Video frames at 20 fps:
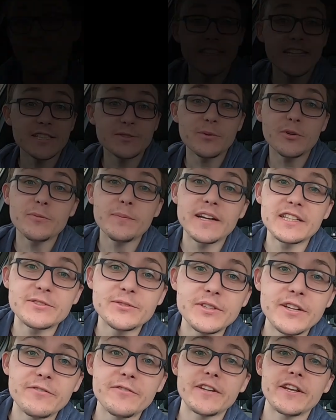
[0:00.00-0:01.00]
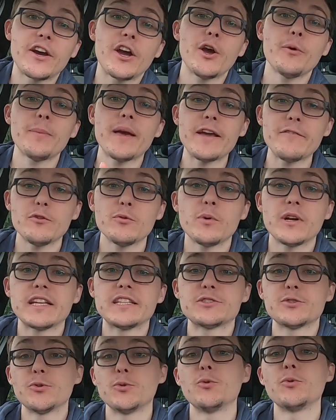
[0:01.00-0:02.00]
Yes, welcome back to another video. I hope everyone
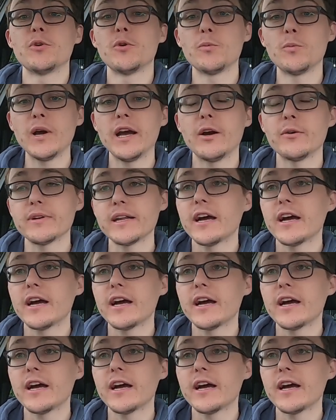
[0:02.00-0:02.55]
is all well.